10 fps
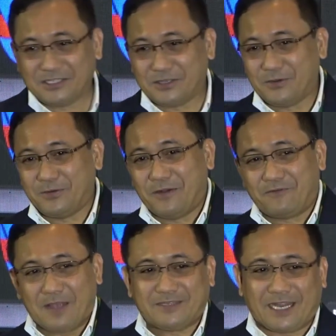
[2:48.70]
So
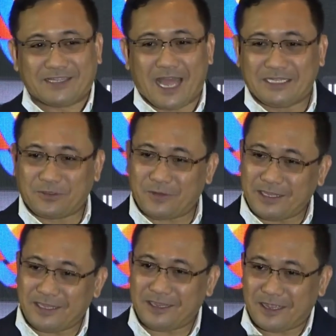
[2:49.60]
5 secretaries
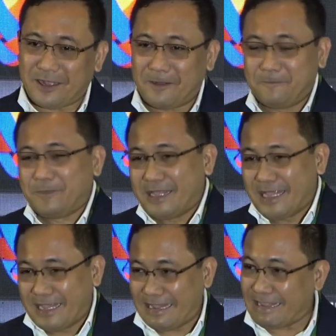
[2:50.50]
already
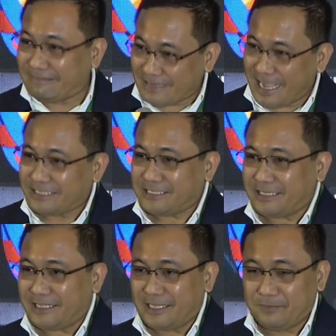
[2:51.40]
in the
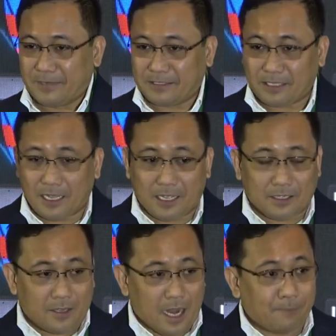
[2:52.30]
ICT. But
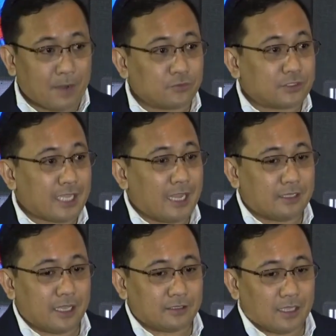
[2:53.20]
I'm proud to say
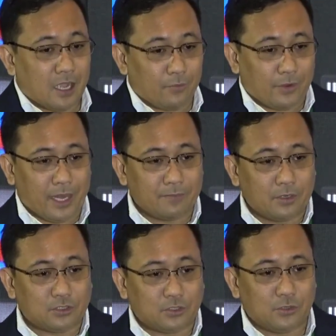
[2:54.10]
that we're
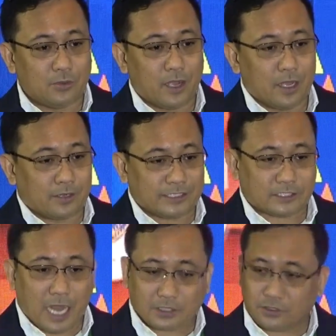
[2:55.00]
able to
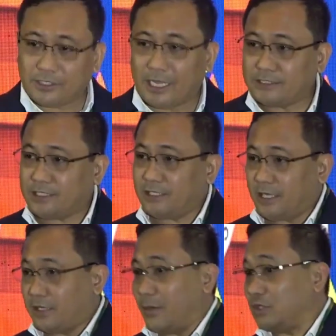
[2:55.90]
structure the
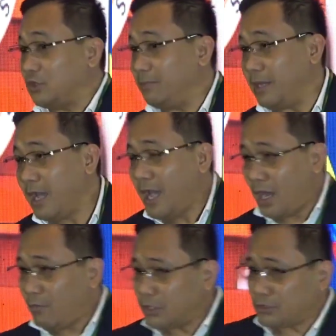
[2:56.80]
ICT in a way it should be.
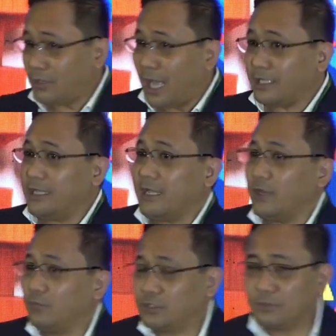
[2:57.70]
And we're so lucky
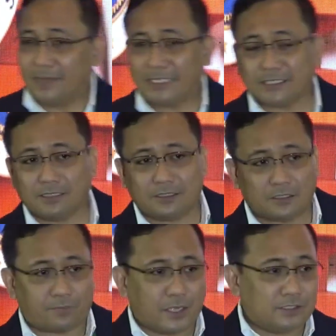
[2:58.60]
and we're so blessed
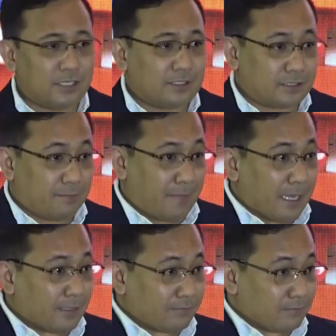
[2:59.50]
that the President is a
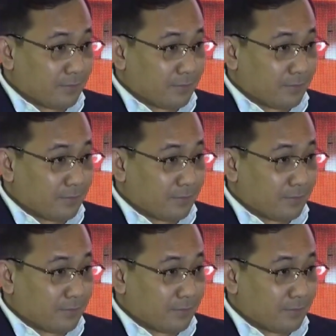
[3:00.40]
very